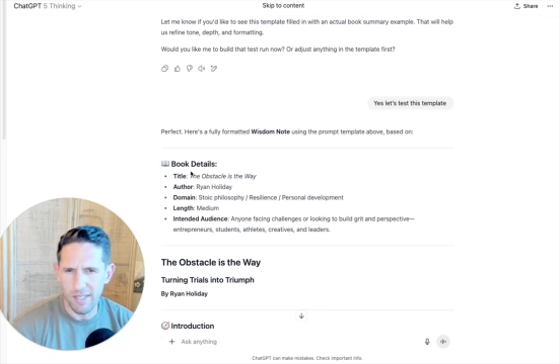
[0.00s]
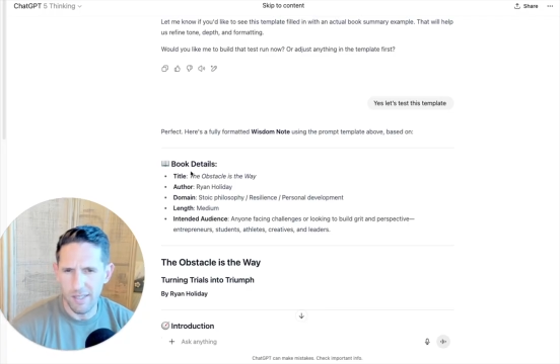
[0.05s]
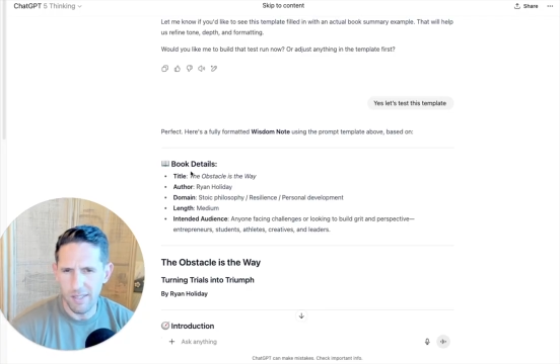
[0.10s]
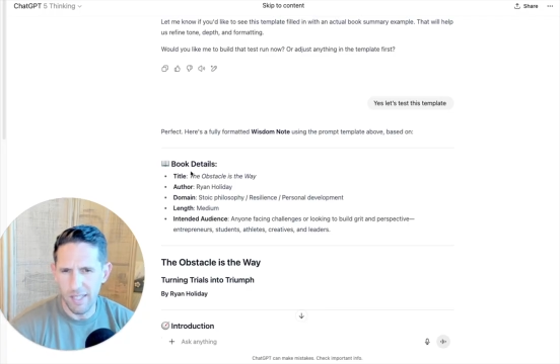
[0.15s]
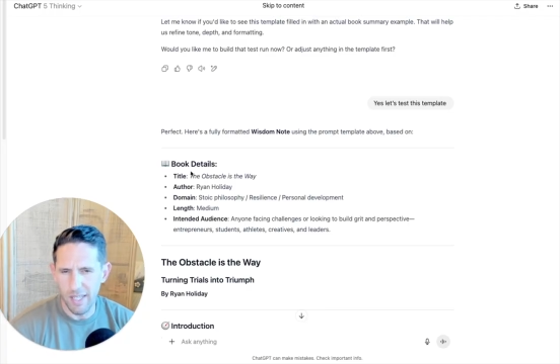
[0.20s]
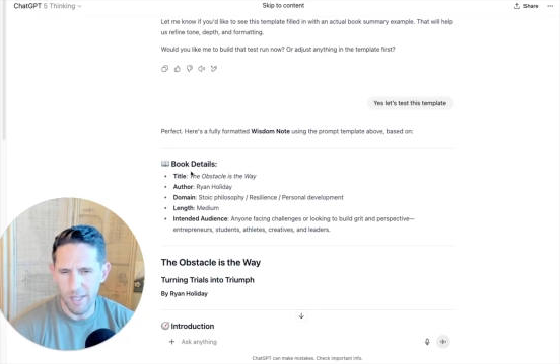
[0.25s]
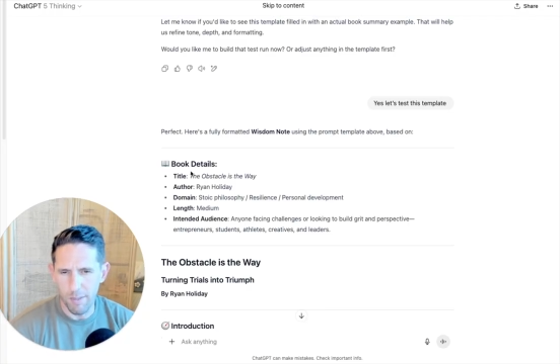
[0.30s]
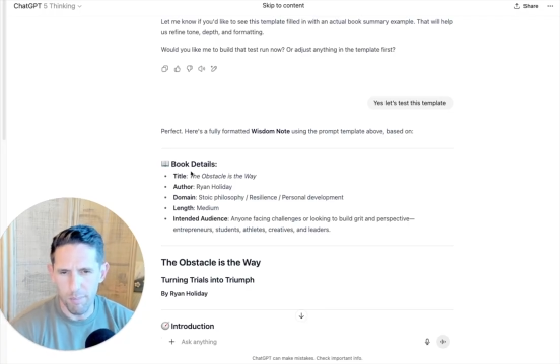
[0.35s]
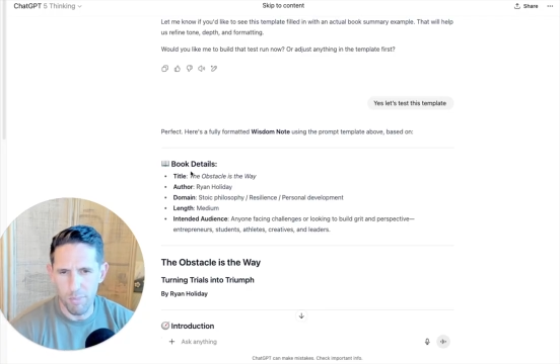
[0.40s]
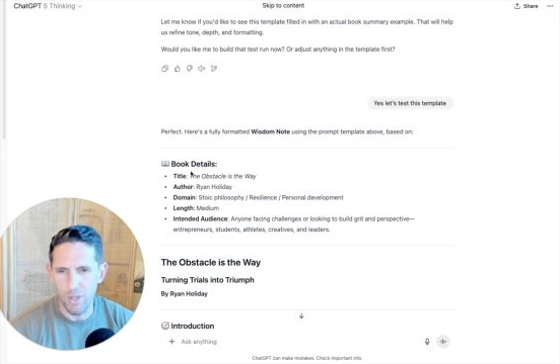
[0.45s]

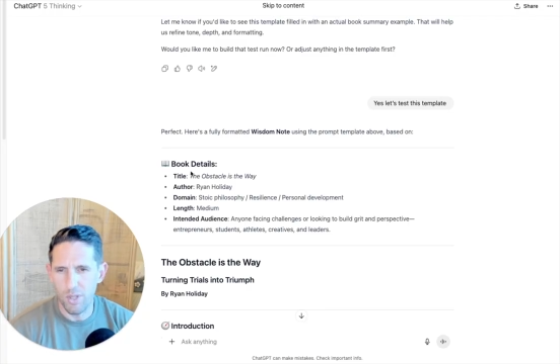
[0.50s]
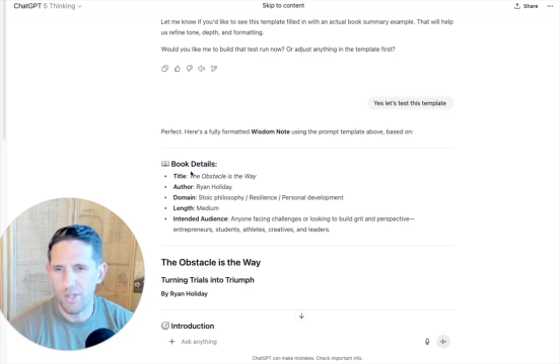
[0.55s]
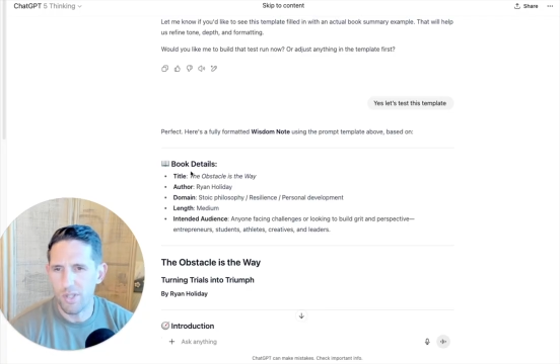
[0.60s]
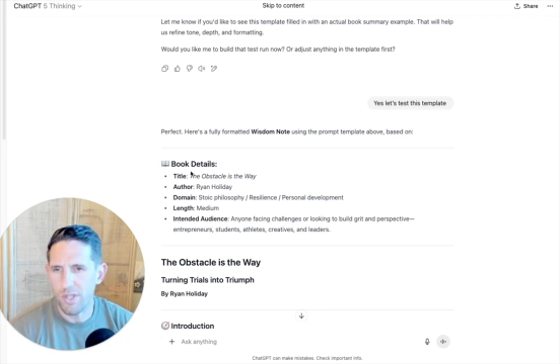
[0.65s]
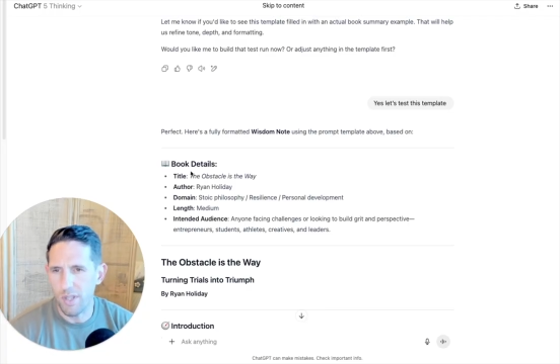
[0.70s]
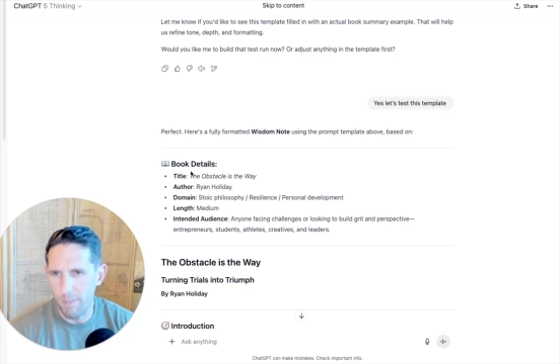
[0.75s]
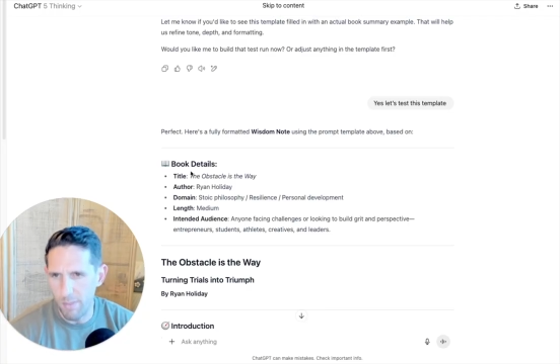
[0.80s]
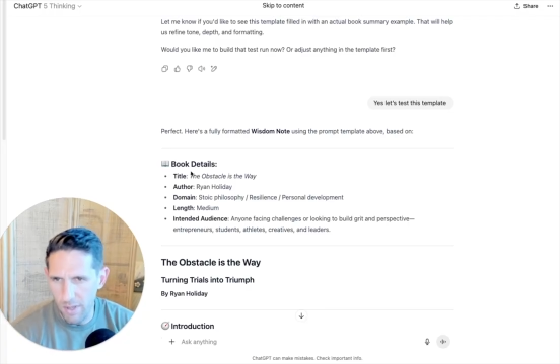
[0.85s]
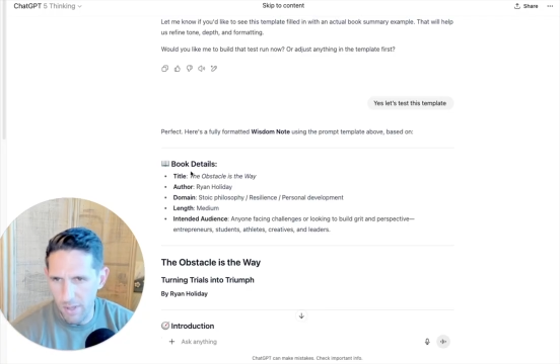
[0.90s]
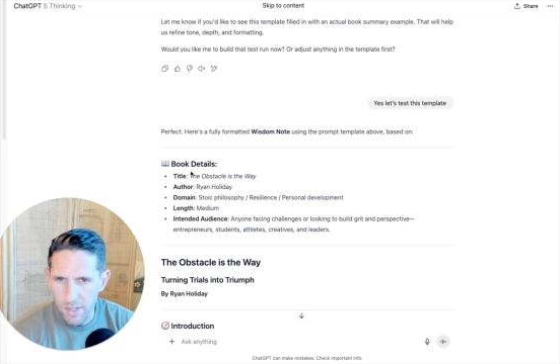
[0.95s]
like book
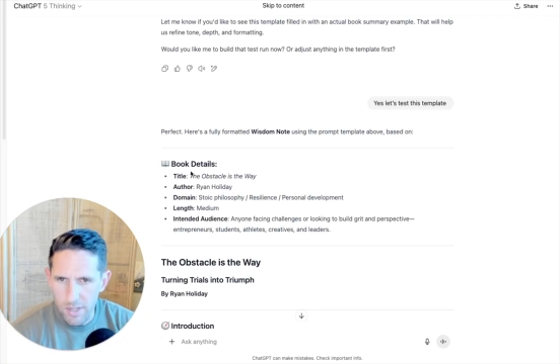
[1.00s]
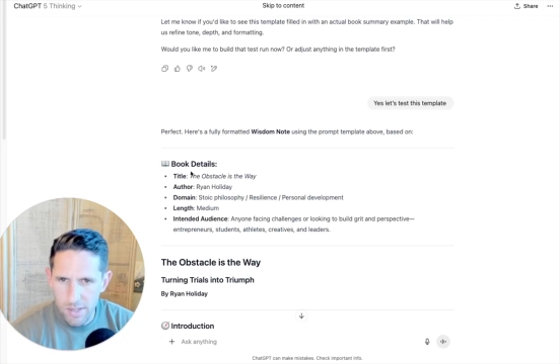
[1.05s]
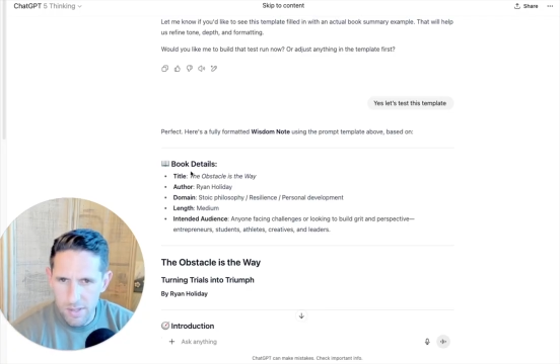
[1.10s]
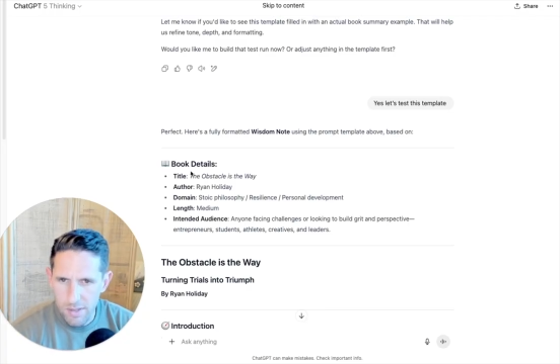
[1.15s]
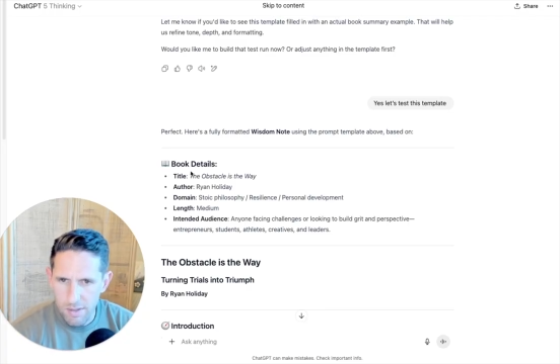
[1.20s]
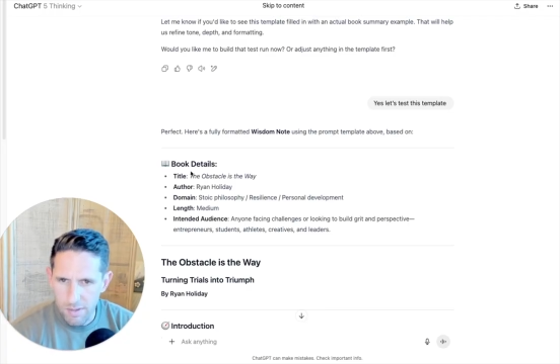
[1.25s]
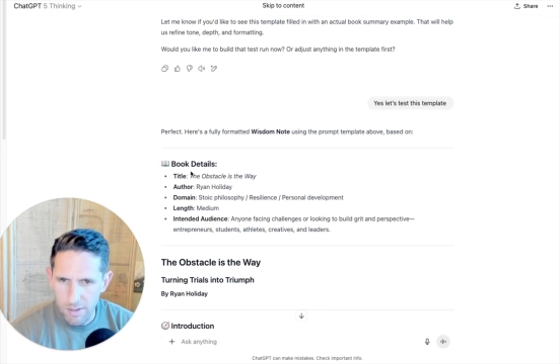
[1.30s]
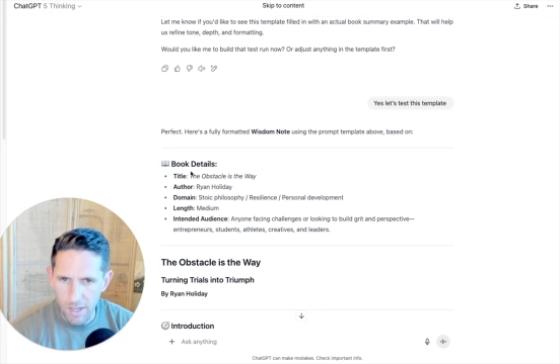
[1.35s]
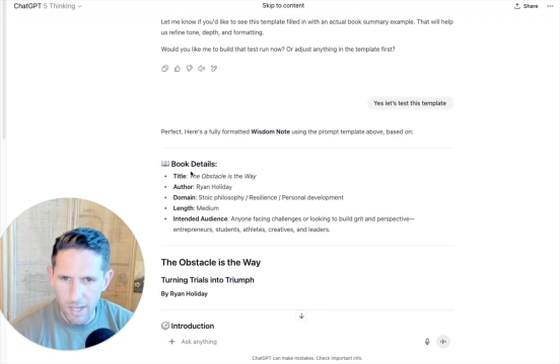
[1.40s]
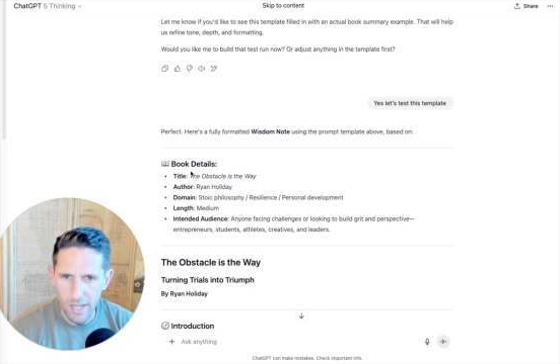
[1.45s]
summaries,
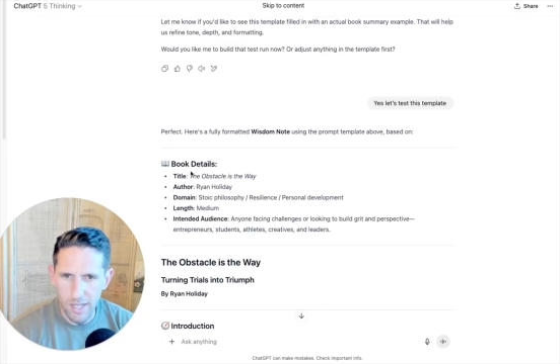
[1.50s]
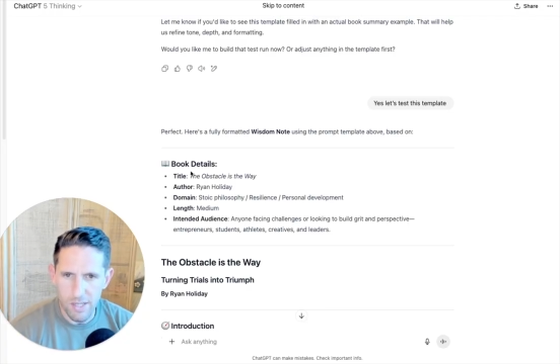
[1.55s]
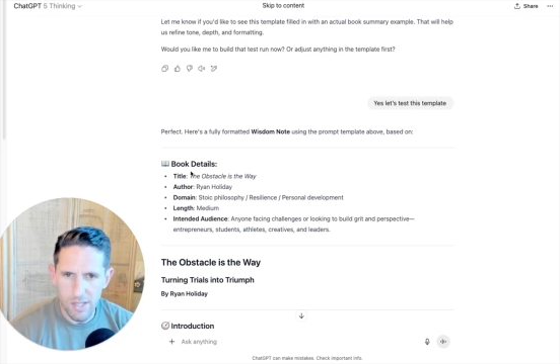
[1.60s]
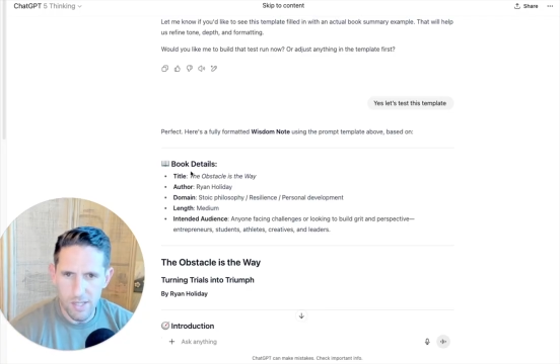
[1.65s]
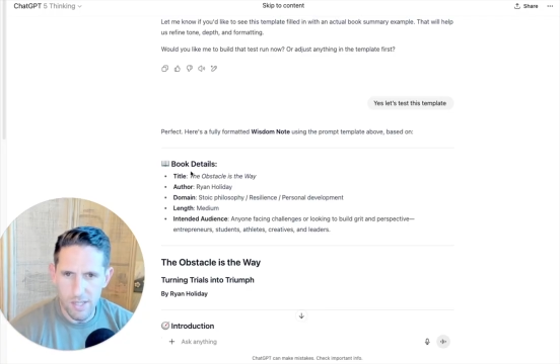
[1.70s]
right?